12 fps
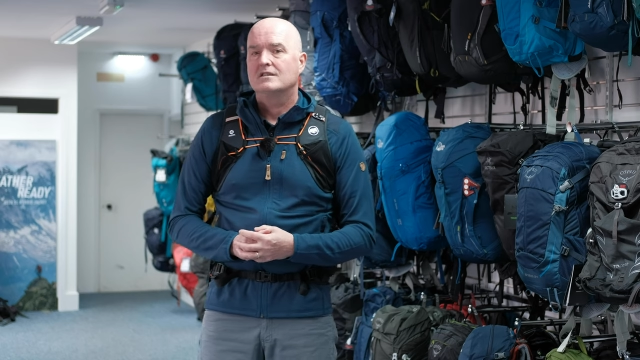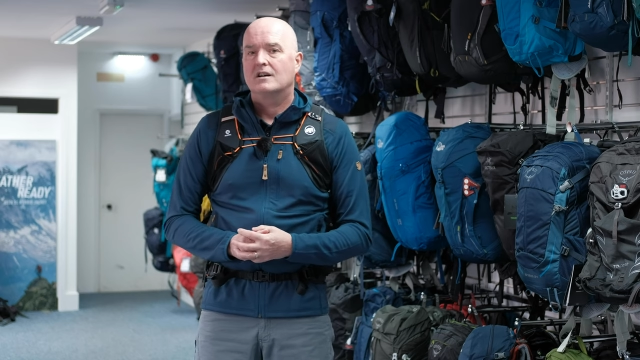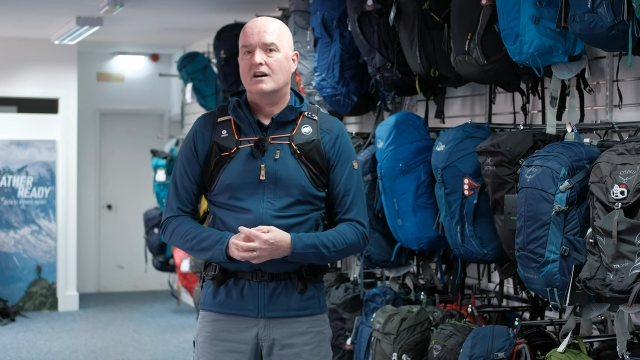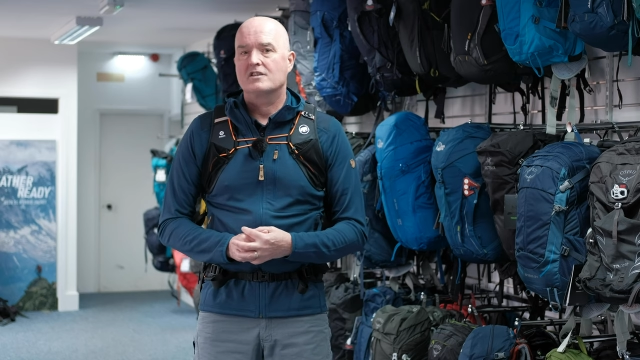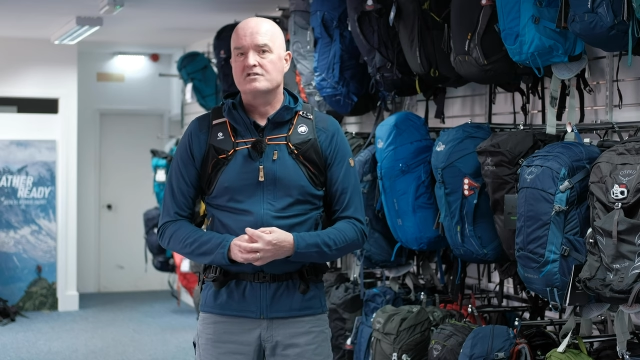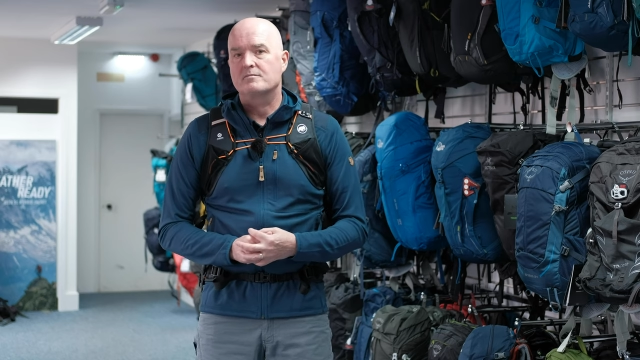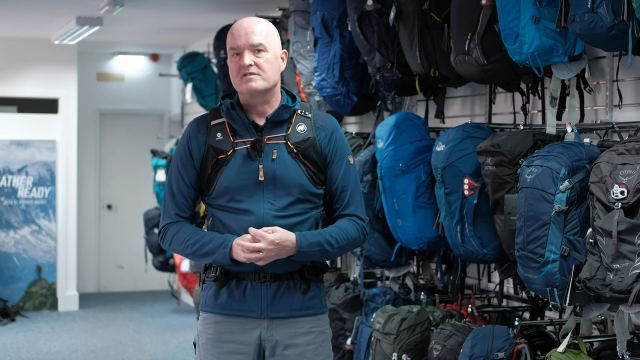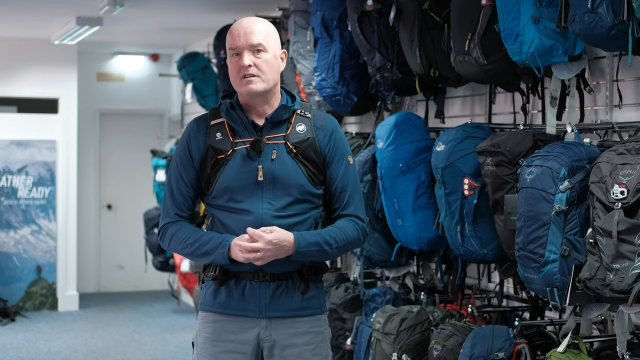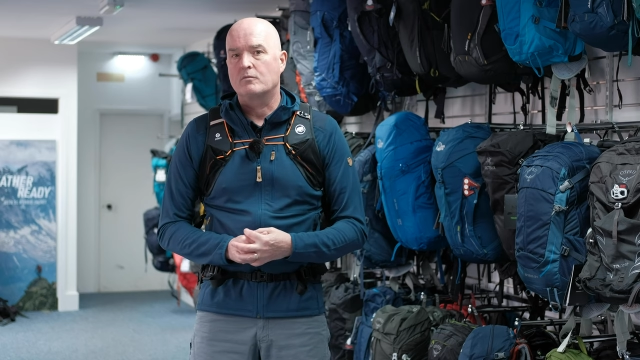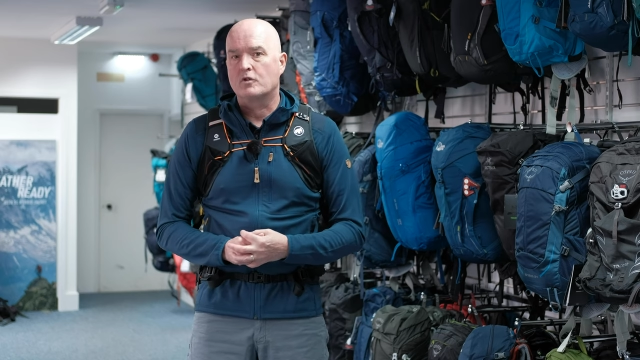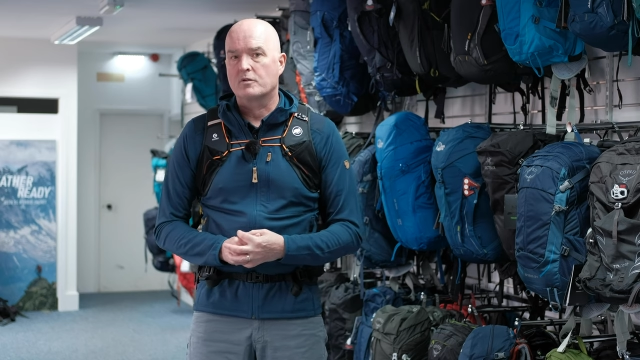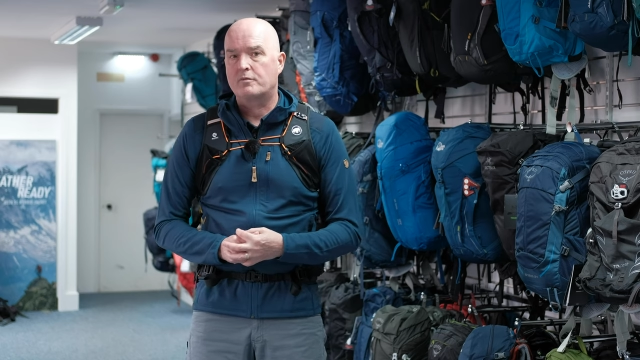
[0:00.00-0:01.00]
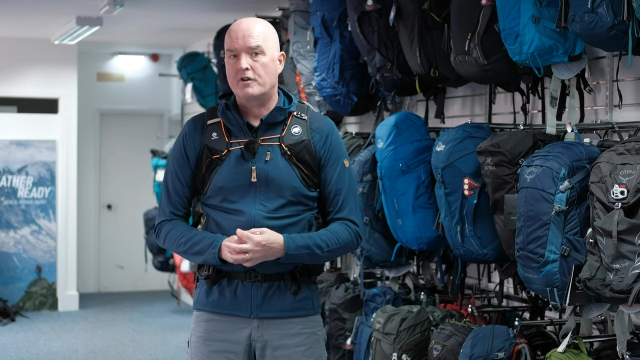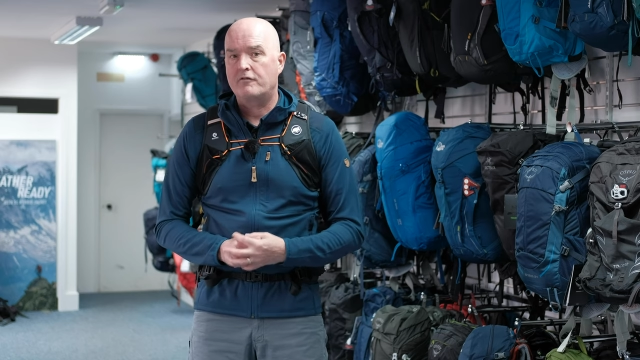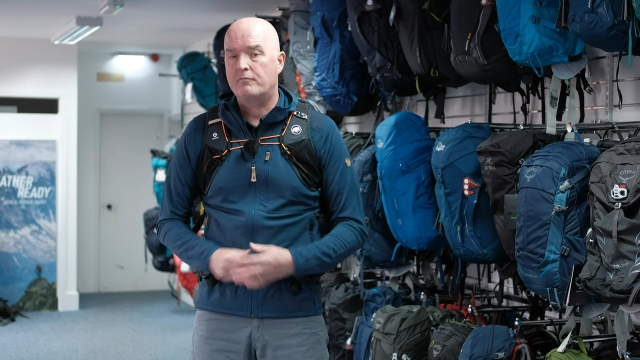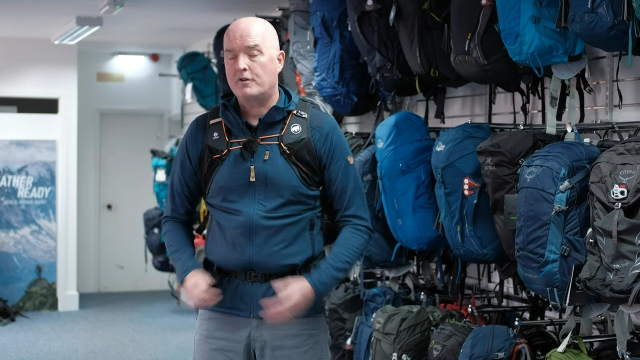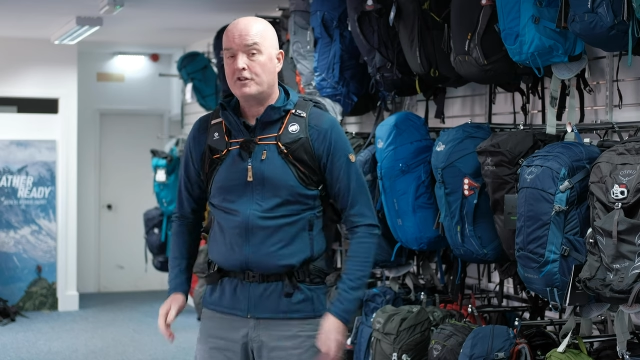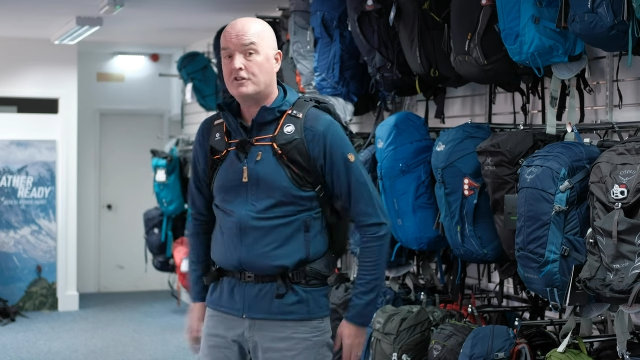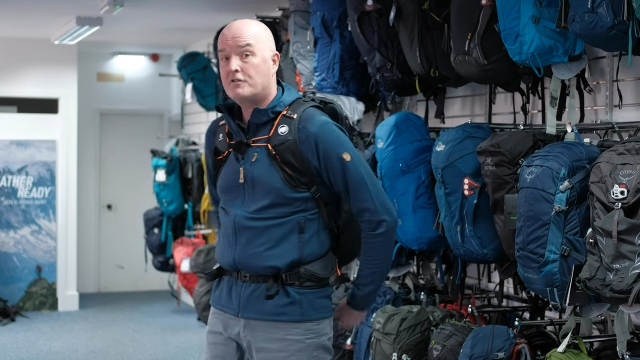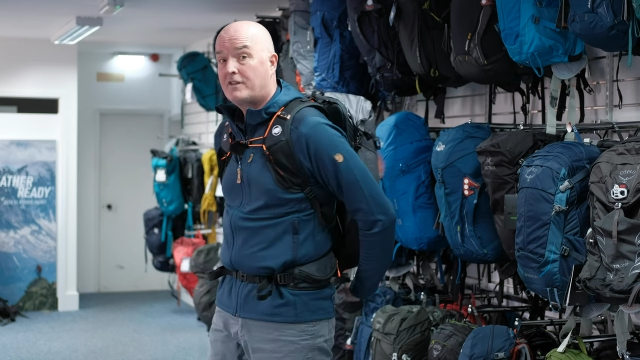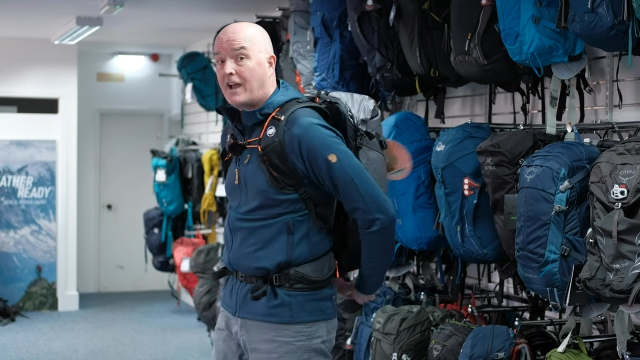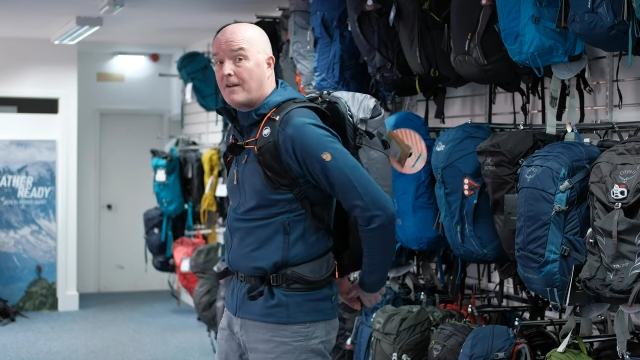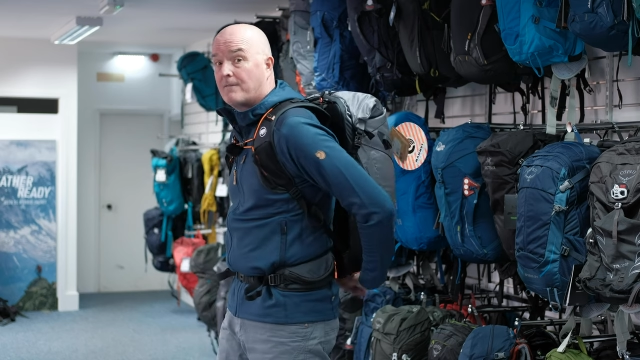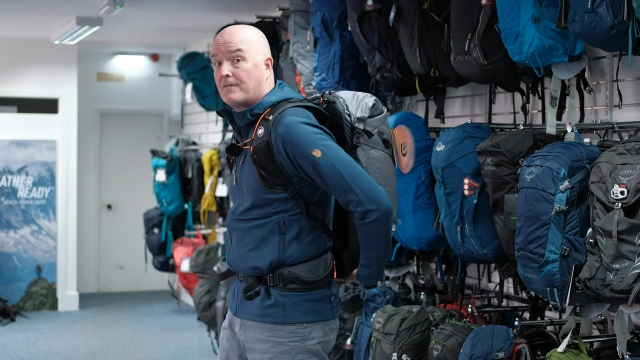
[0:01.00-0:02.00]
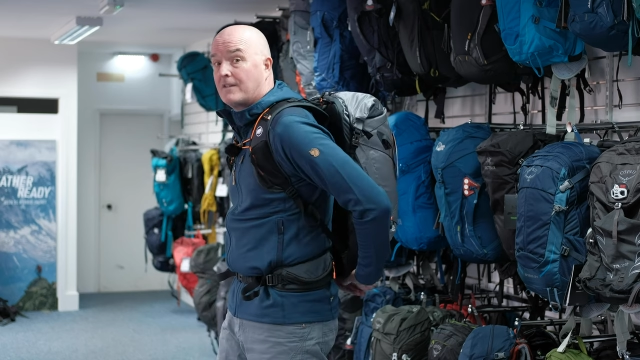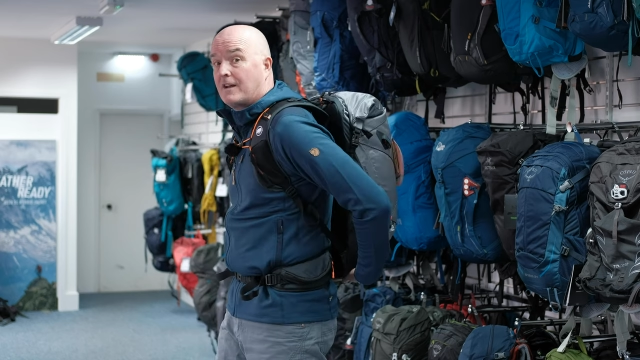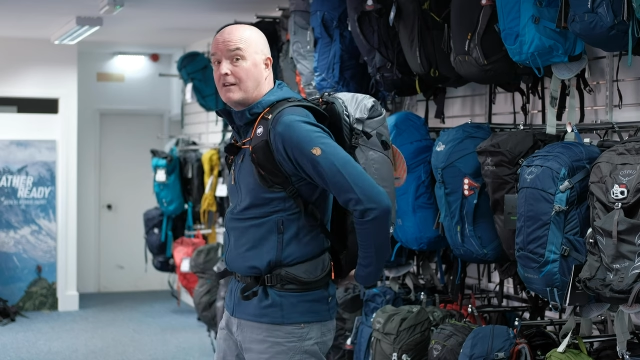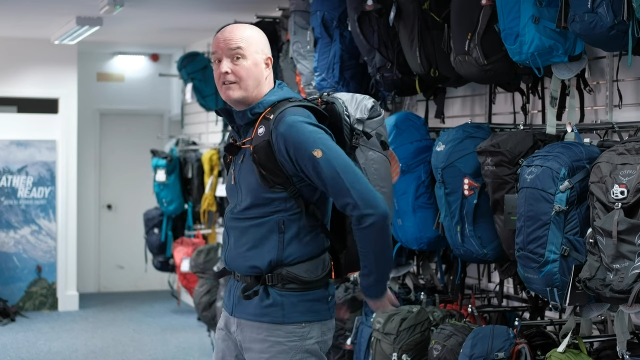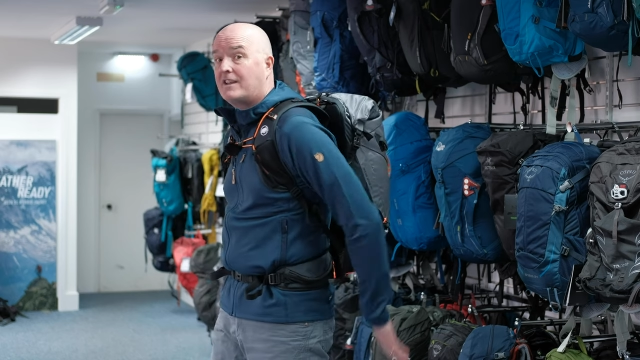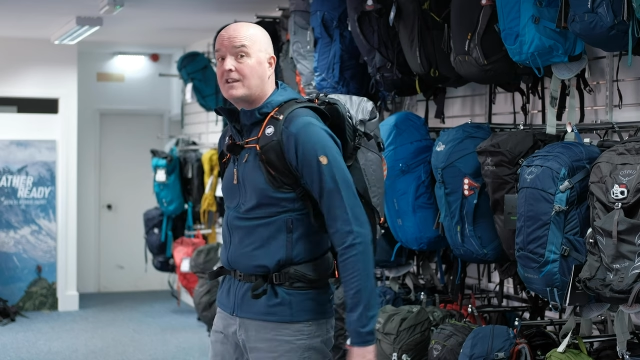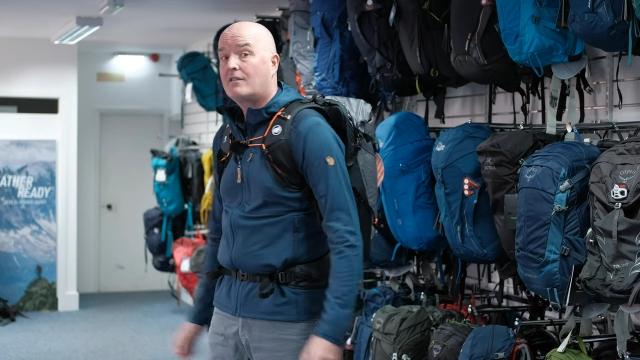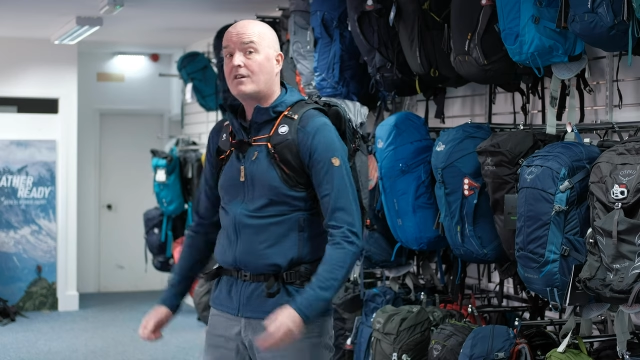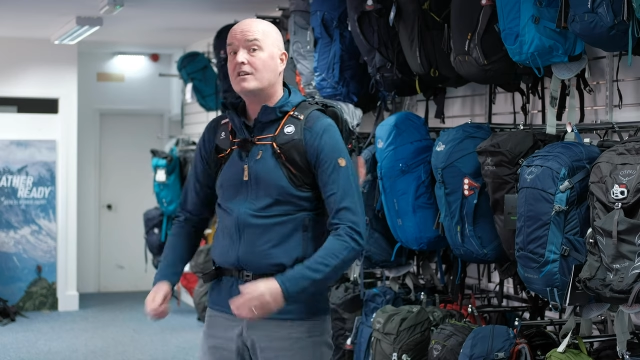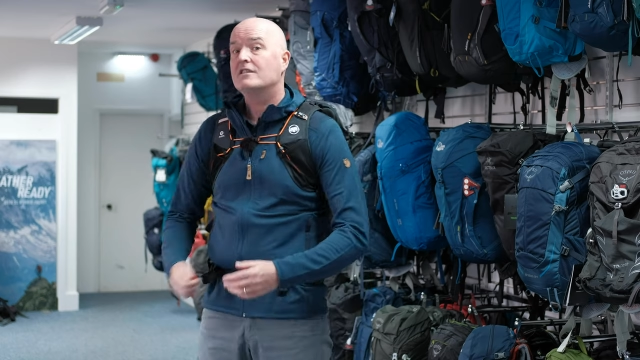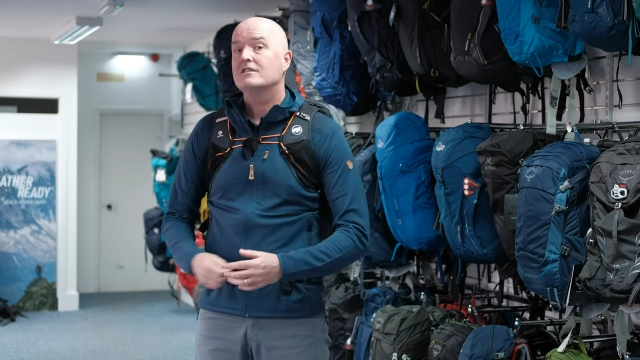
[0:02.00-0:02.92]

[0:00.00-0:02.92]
100% waterproof, but you do get a rain cover